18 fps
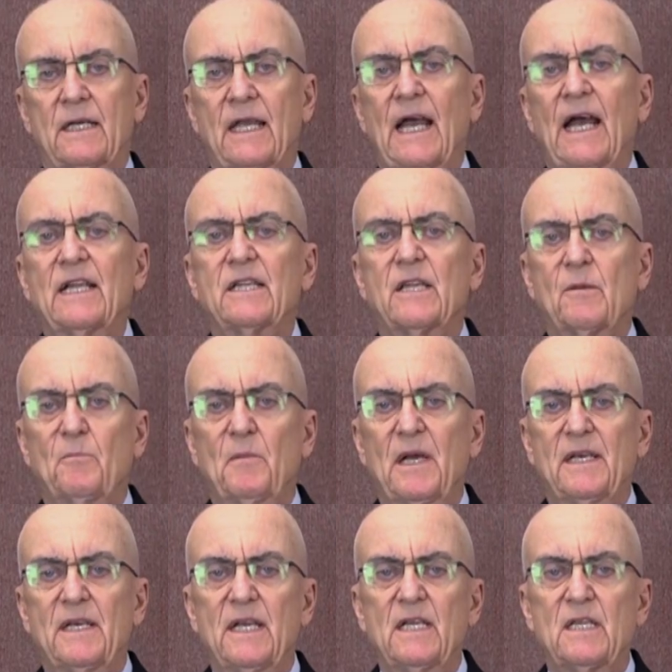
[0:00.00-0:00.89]
Catholic
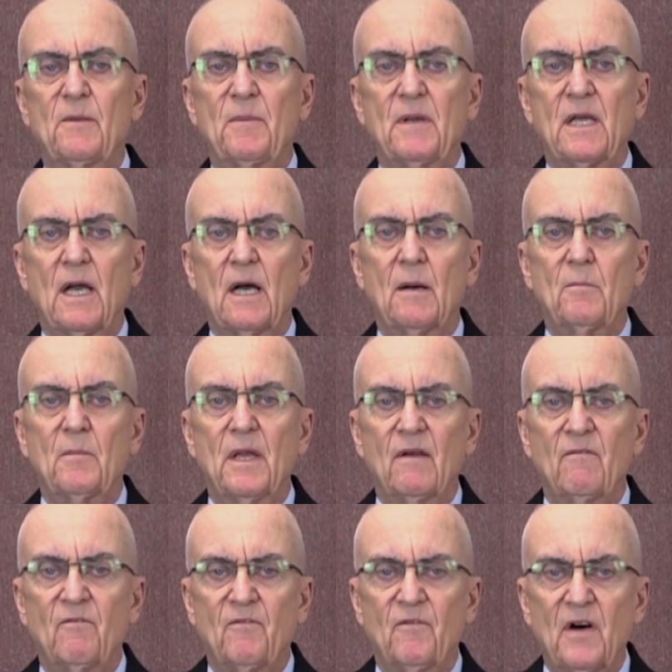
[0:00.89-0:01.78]
men need to become
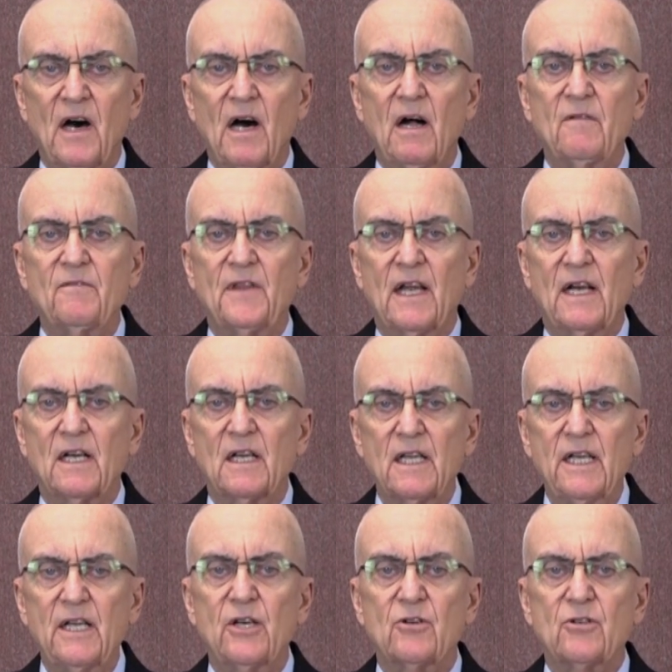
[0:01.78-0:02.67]
involved and
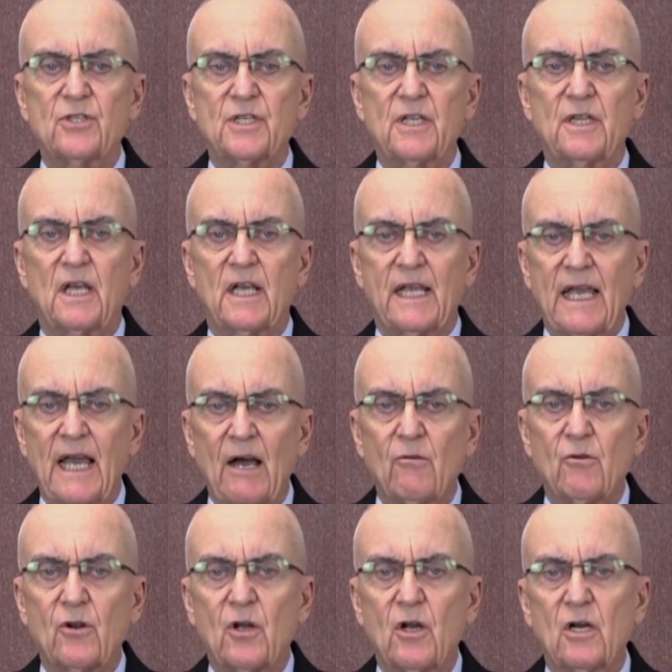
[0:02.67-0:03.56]
leaders in the
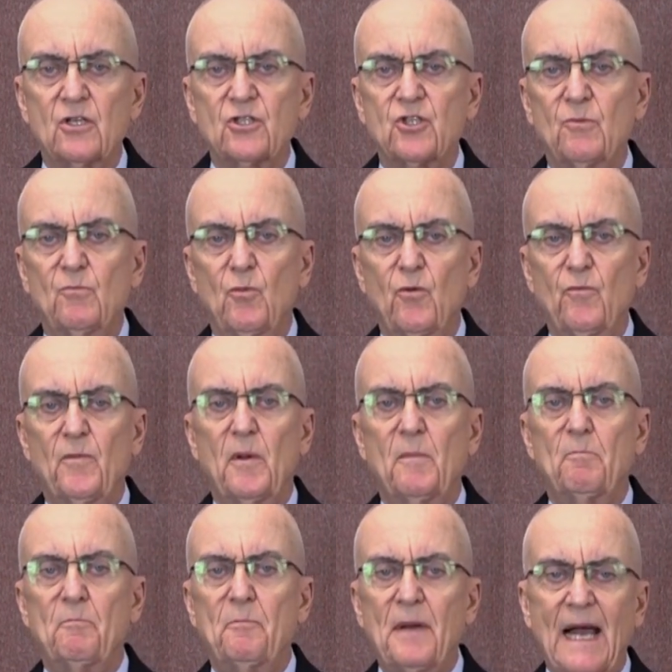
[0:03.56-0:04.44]
counterculture
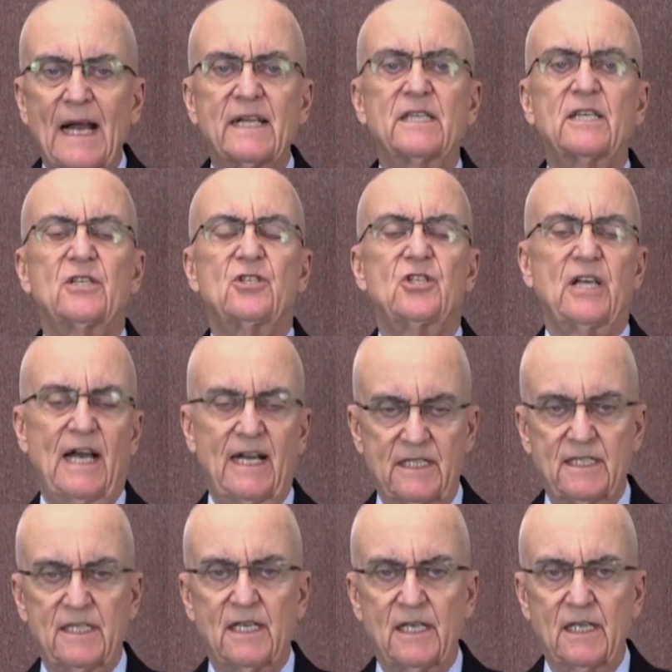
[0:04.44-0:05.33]
movement back to
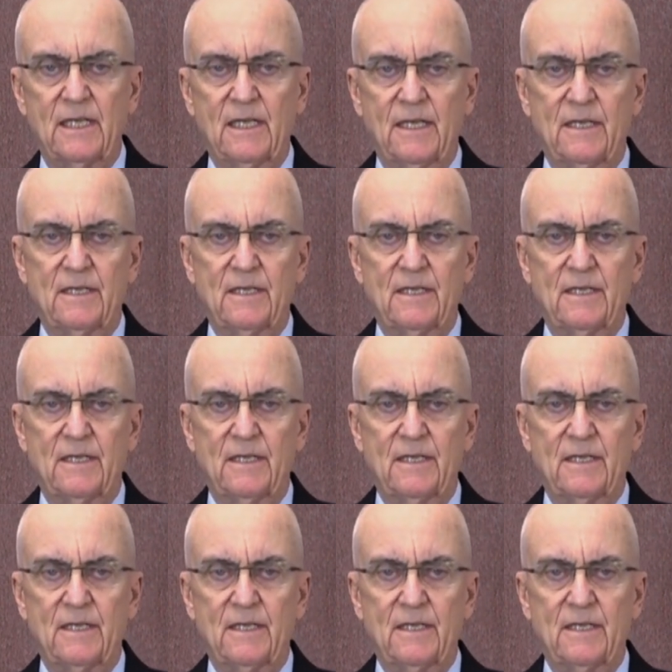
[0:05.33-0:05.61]
chastity.